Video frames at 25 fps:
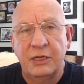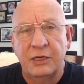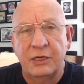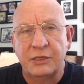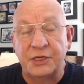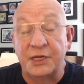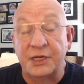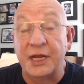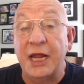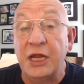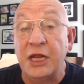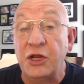
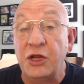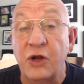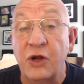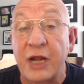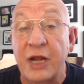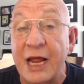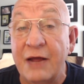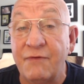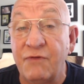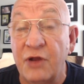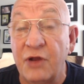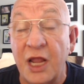Today, you're going
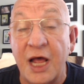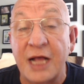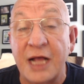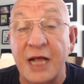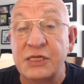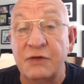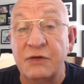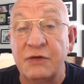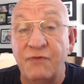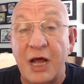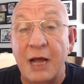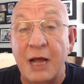to have
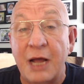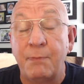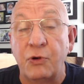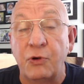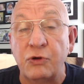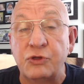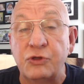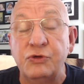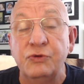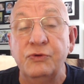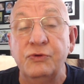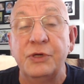lots of
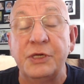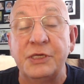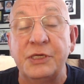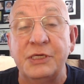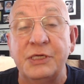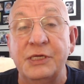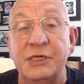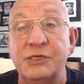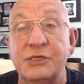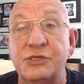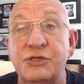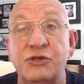
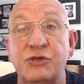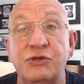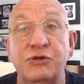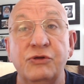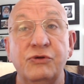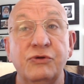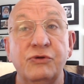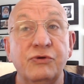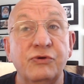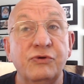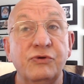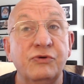opportunities
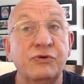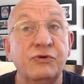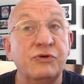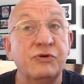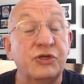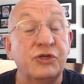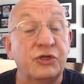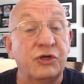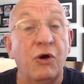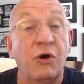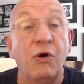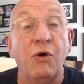to
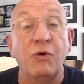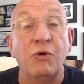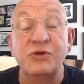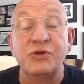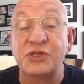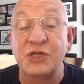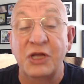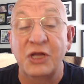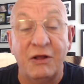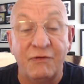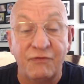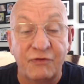show
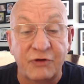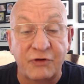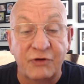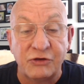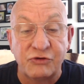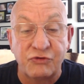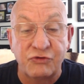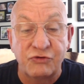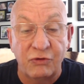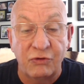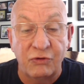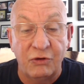
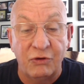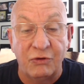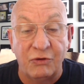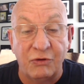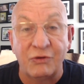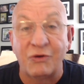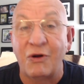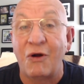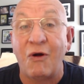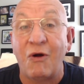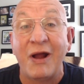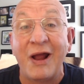
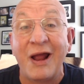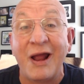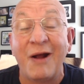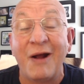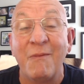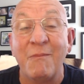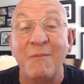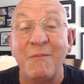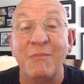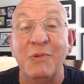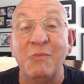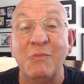self-control.
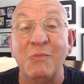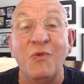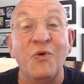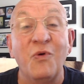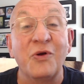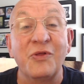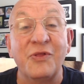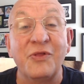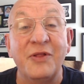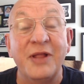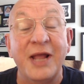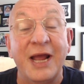But
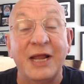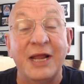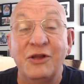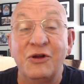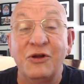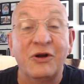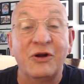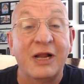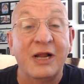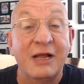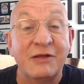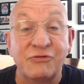more than that,
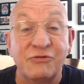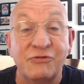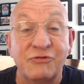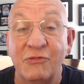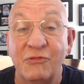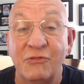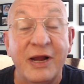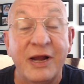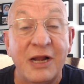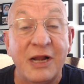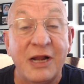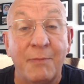you're going to have some
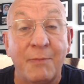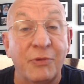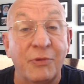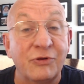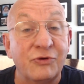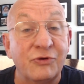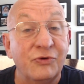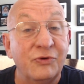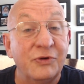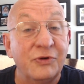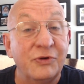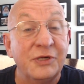great
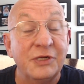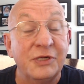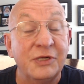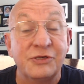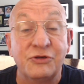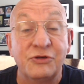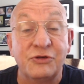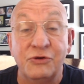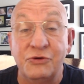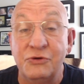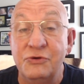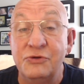opportunities
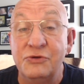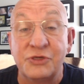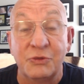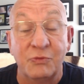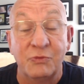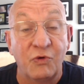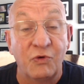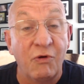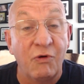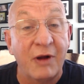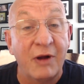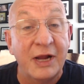to do
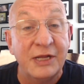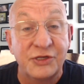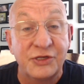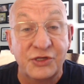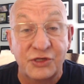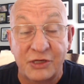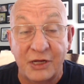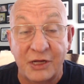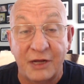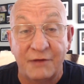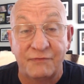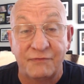some great
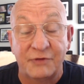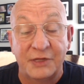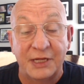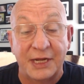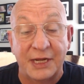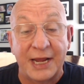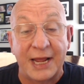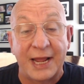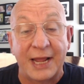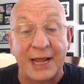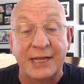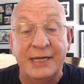stuff
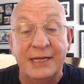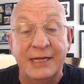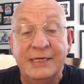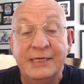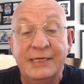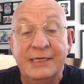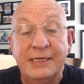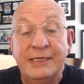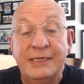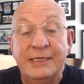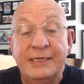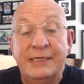today
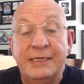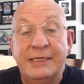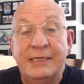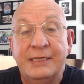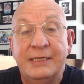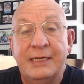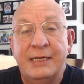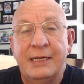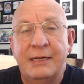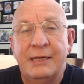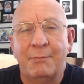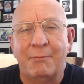
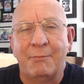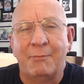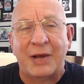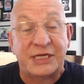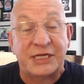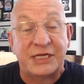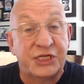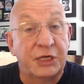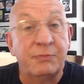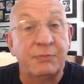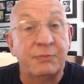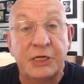by
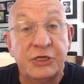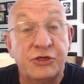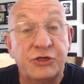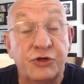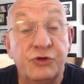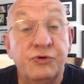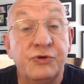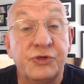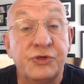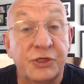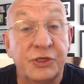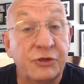simply
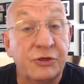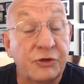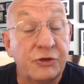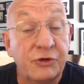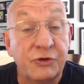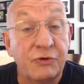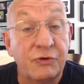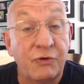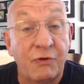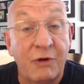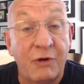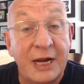choosing to
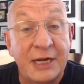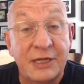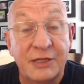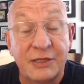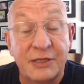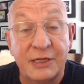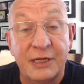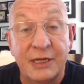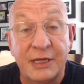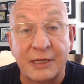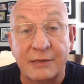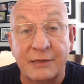do the right
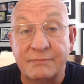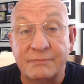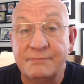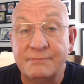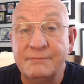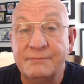thing